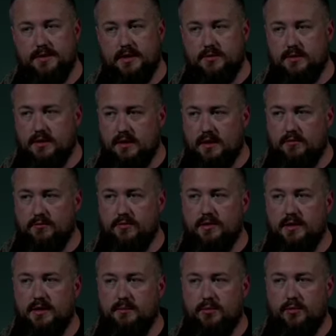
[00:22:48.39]
They do a lot of
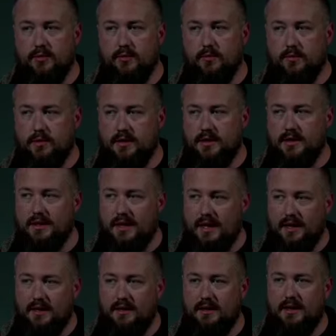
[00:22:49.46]
really important work in
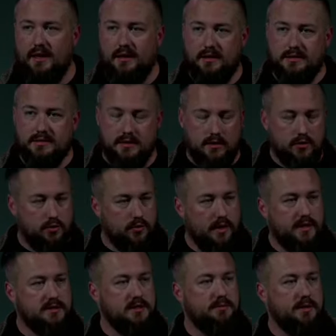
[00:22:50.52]
Haiti. Haiti is a
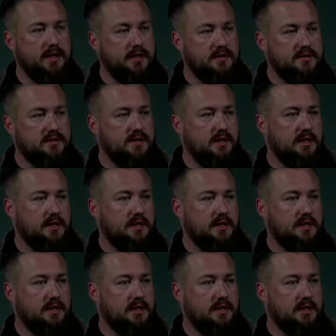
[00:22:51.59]
crazy place.